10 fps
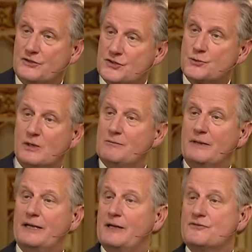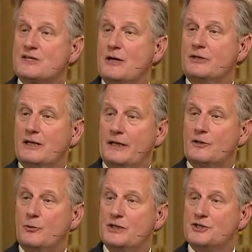this one might have sounded like
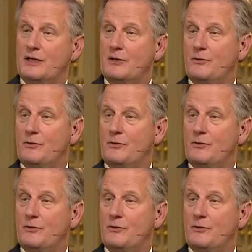originally.